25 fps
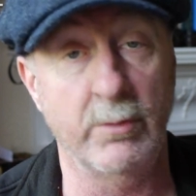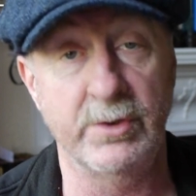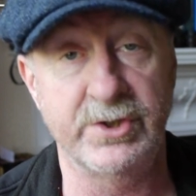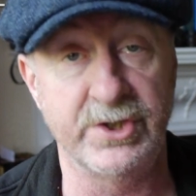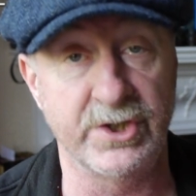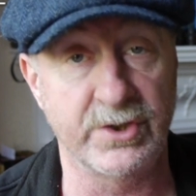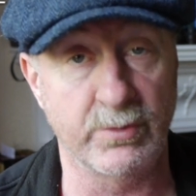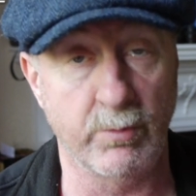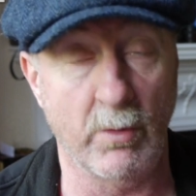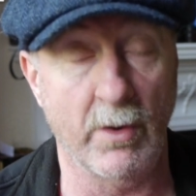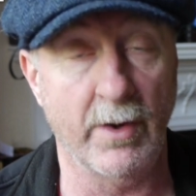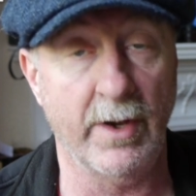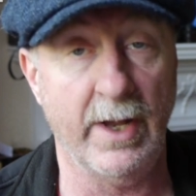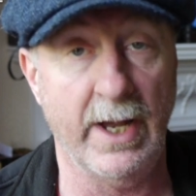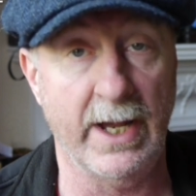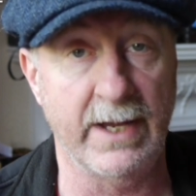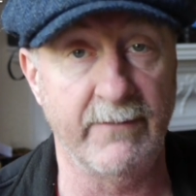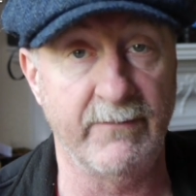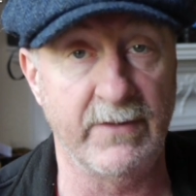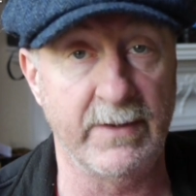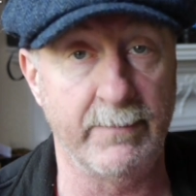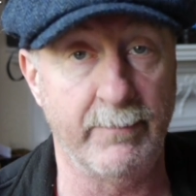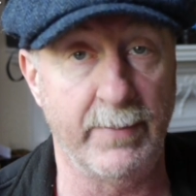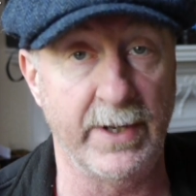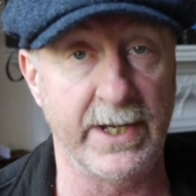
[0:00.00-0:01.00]
which is what
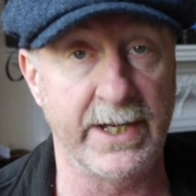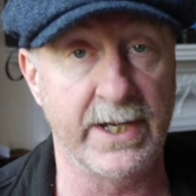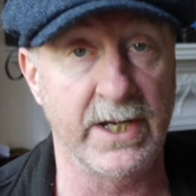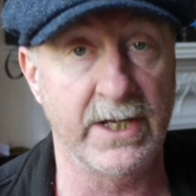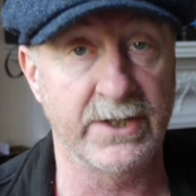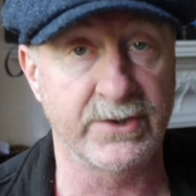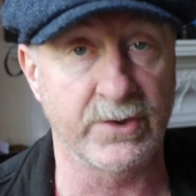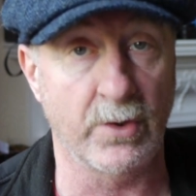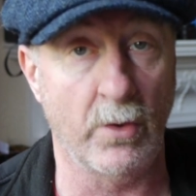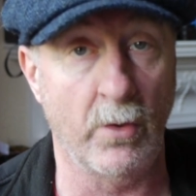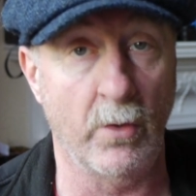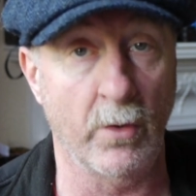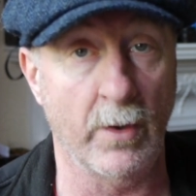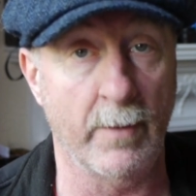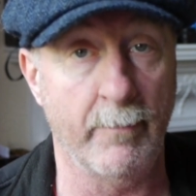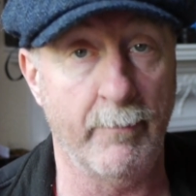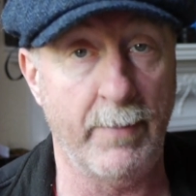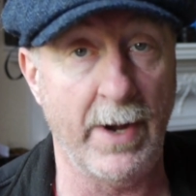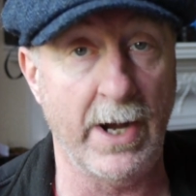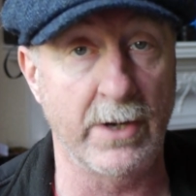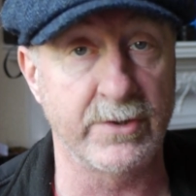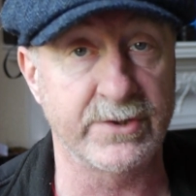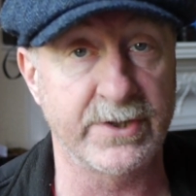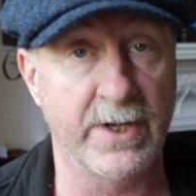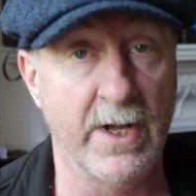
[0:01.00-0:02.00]
AVB is all
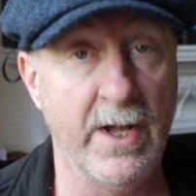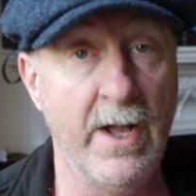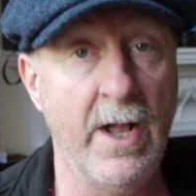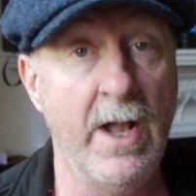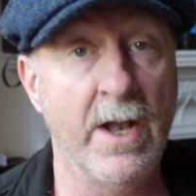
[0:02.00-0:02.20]
about.